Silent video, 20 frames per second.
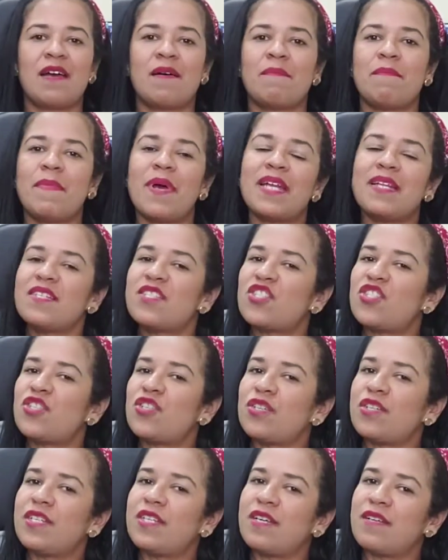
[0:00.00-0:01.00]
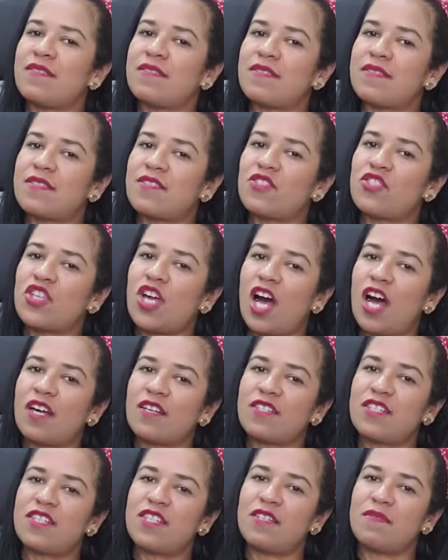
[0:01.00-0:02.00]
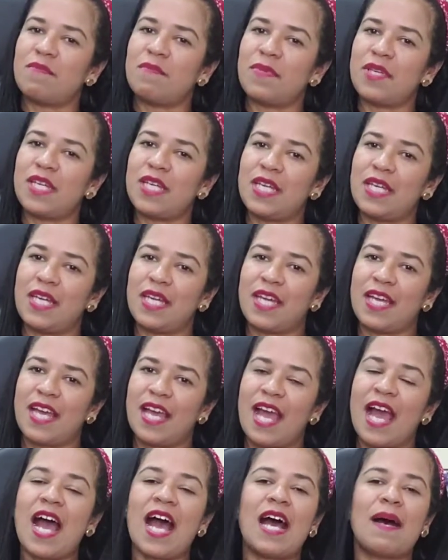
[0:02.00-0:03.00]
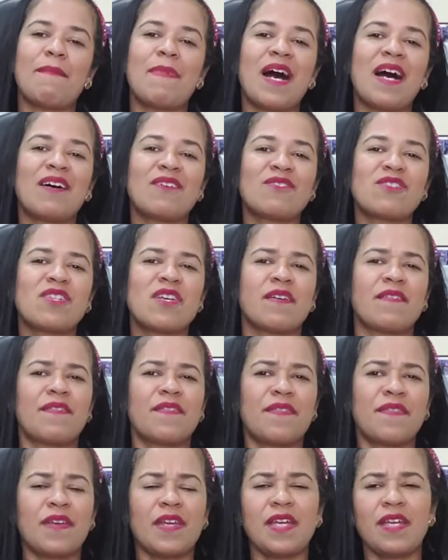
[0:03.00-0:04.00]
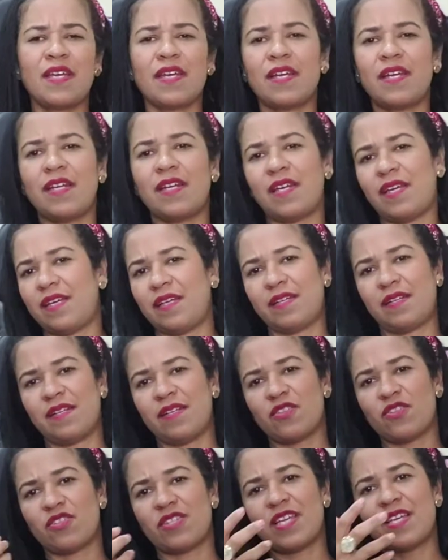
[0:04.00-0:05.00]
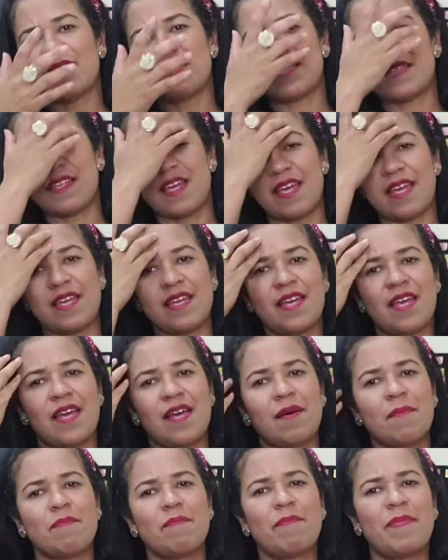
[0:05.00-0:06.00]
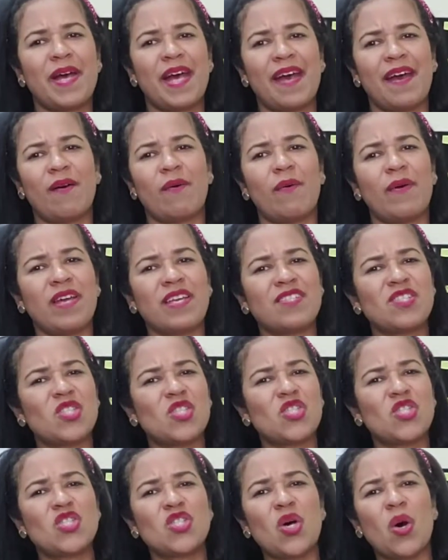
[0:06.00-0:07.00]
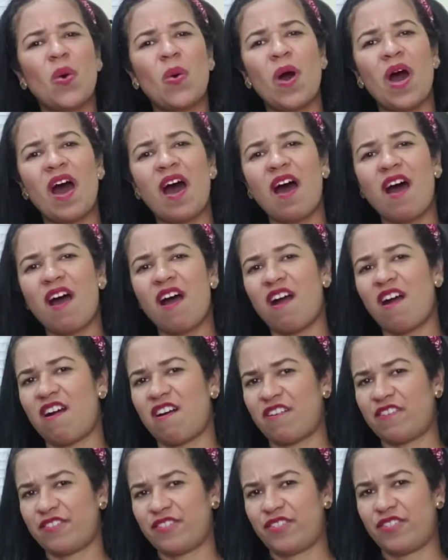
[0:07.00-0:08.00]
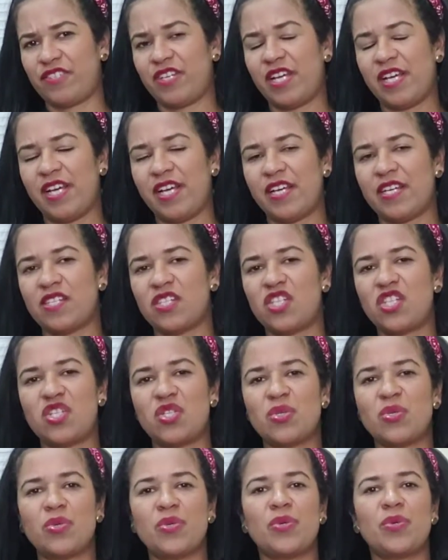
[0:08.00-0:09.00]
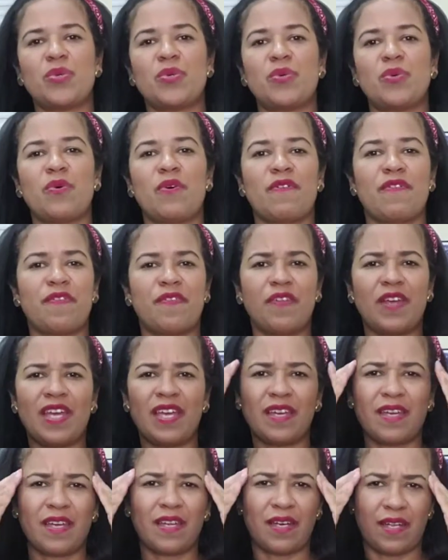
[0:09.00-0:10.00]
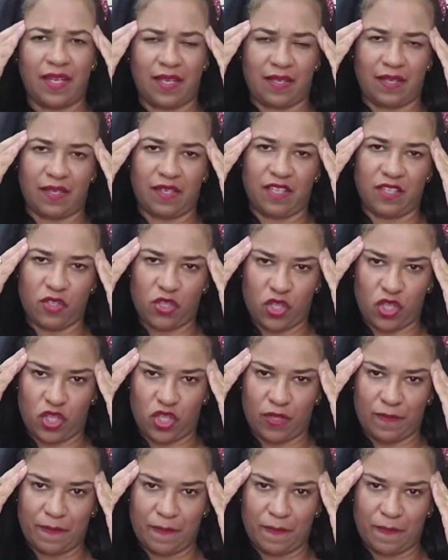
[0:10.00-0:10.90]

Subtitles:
Many students talk to me about thinking in English. They say, Bel, it's so hard to think in English.